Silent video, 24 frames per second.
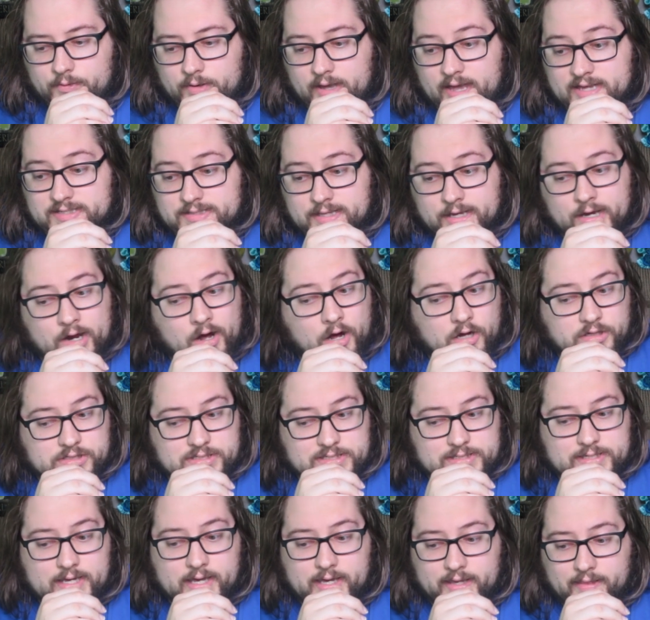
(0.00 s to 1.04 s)
as they all
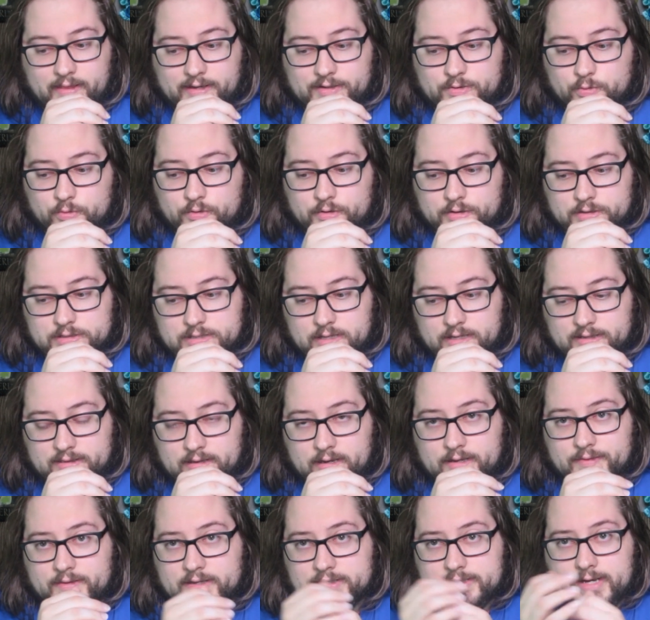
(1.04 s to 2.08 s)
say like towards like the
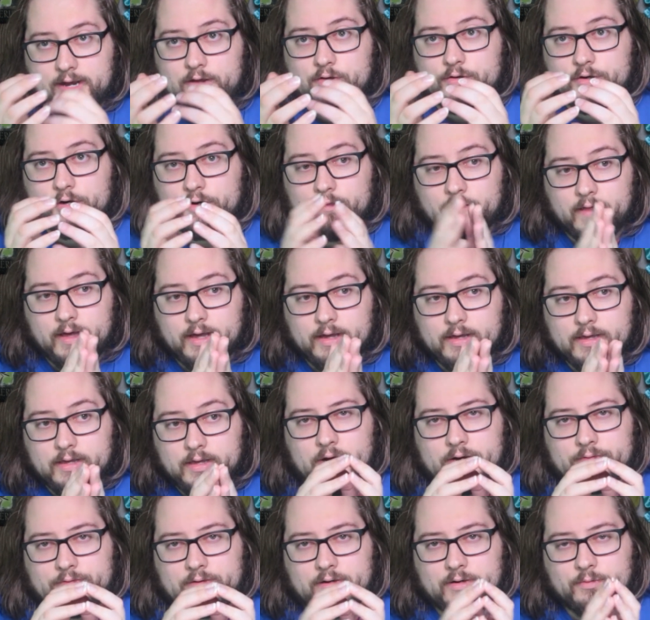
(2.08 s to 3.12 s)
end, they tell her like
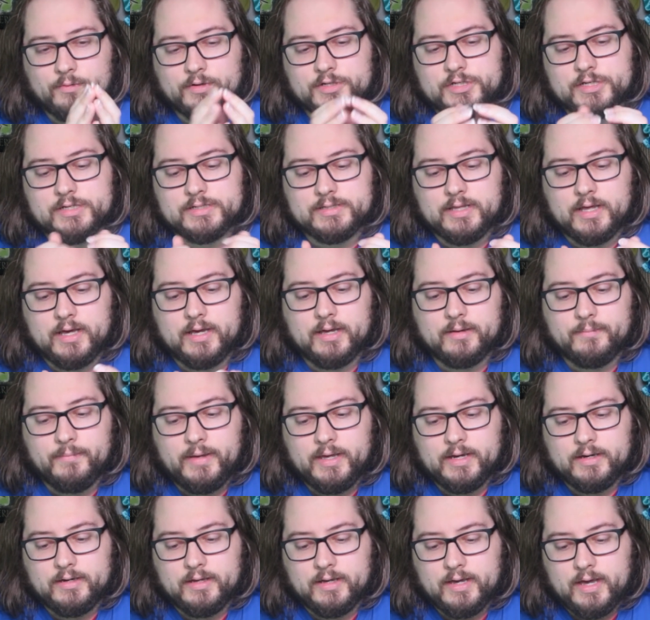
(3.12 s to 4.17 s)
part there where she's like,
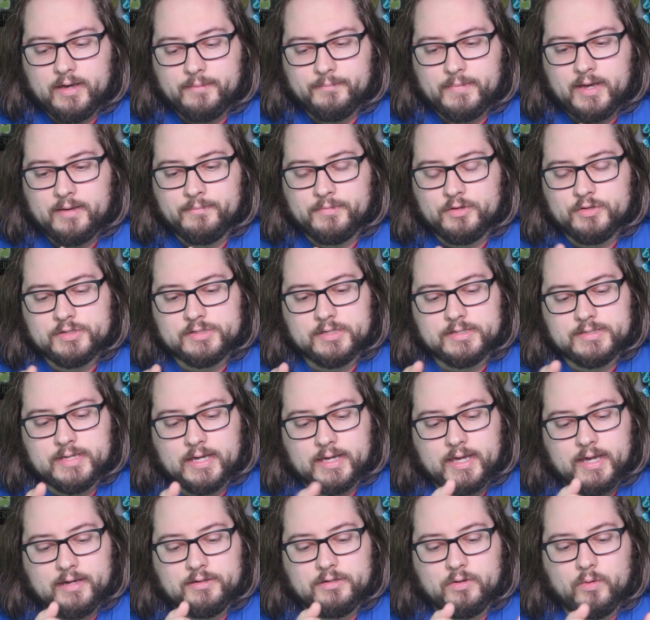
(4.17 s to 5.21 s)
Megu-nee, I'm, I'm useless, I
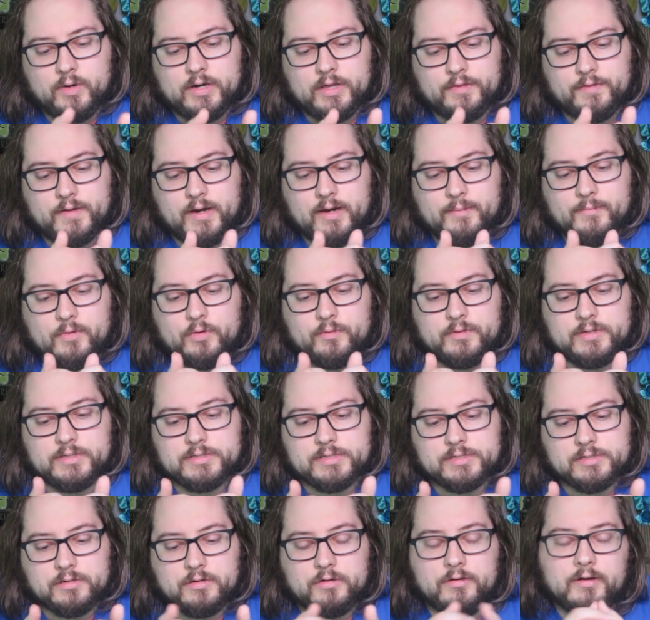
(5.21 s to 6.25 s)
can't do anything, I'm always
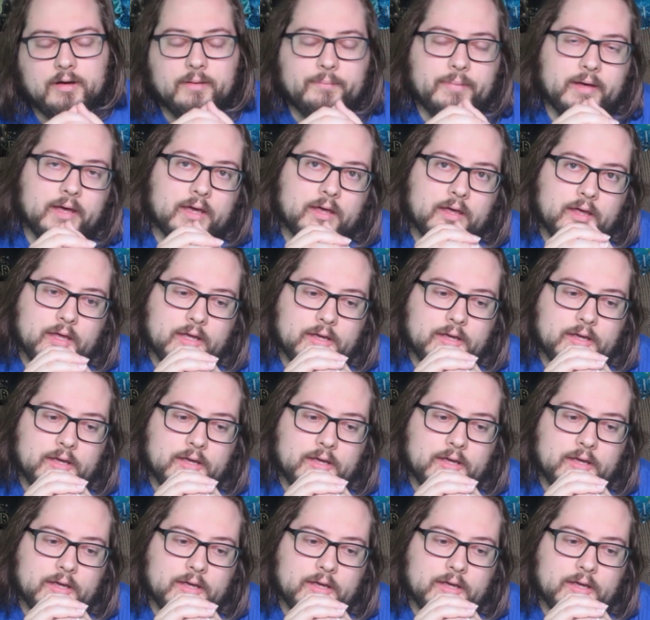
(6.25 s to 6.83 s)
a screw up, I